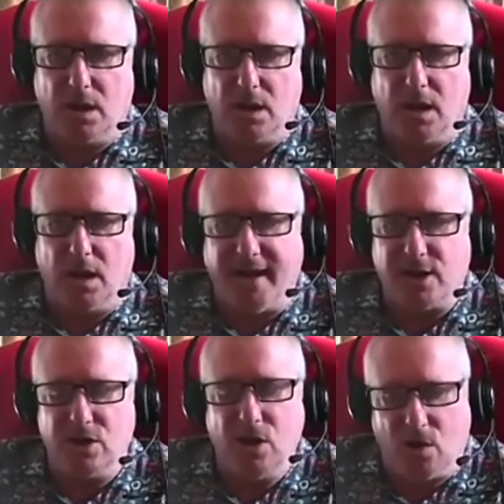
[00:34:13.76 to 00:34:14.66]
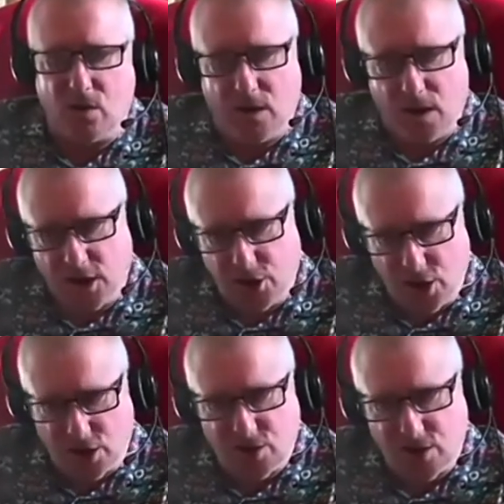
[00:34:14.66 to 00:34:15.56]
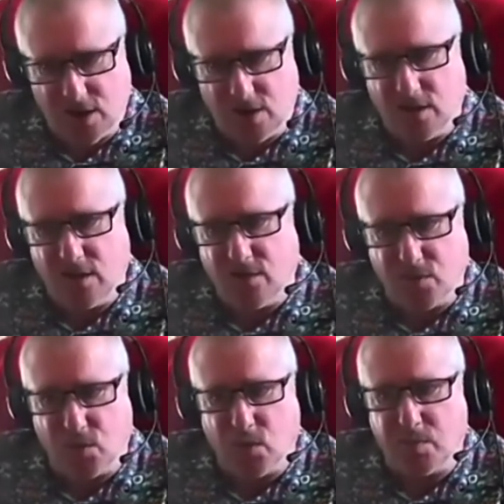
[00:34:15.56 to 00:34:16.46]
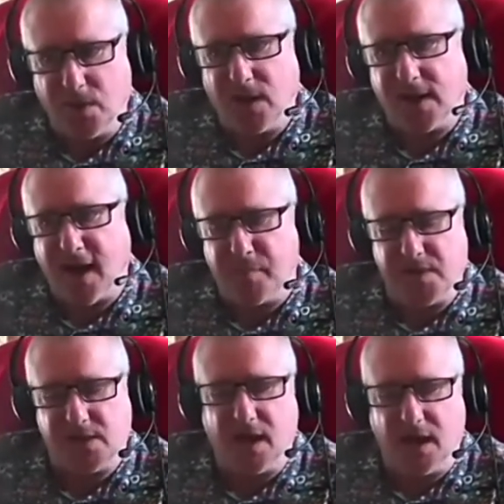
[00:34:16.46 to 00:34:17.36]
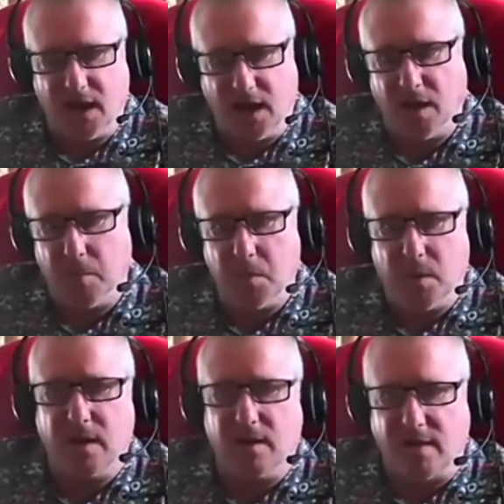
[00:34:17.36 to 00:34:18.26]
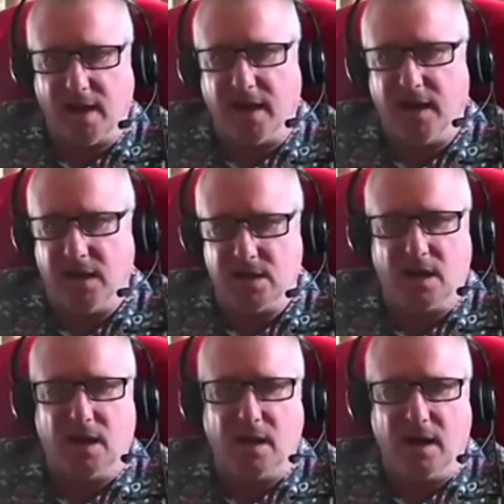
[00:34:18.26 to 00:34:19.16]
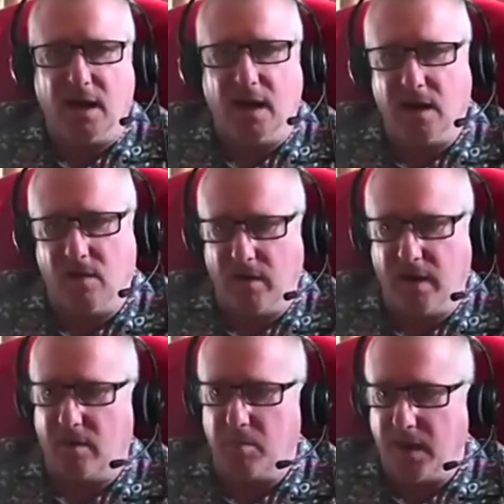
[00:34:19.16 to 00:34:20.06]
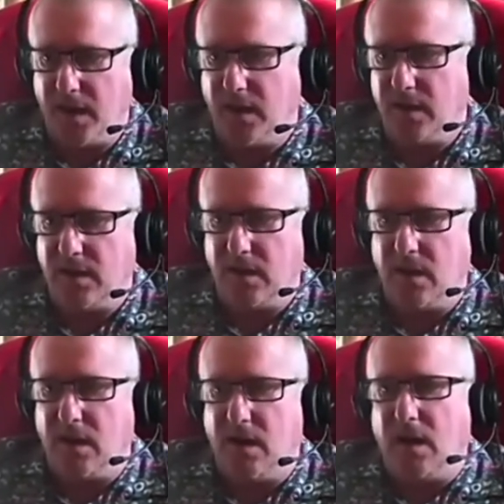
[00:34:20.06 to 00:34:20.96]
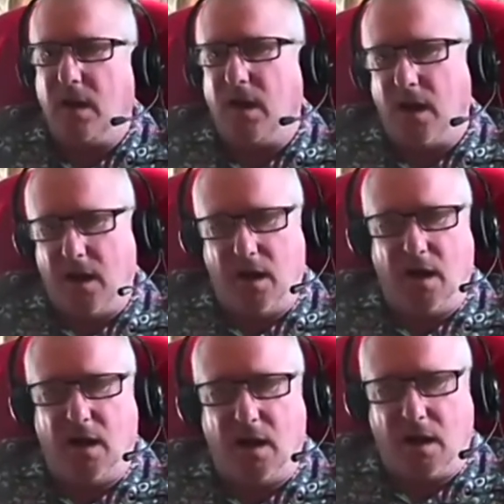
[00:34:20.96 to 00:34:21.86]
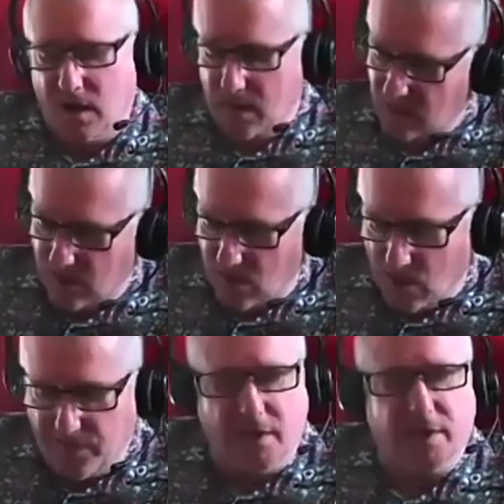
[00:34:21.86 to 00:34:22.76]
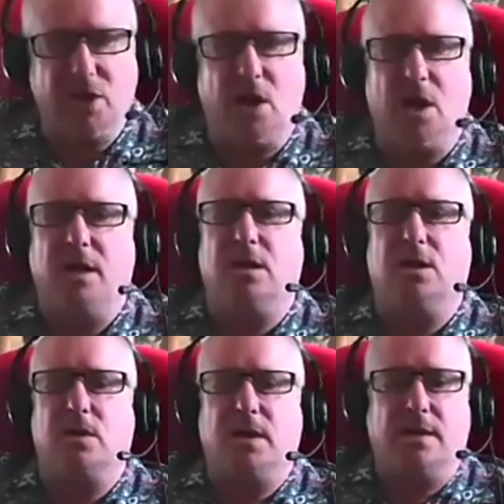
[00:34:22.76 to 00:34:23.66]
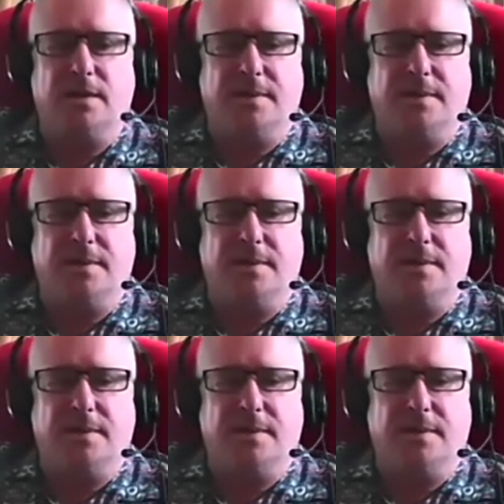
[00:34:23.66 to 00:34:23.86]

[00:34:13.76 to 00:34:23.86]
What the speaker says: And that's not adjusted for per capita income. That is in real money. On the other side of the coin,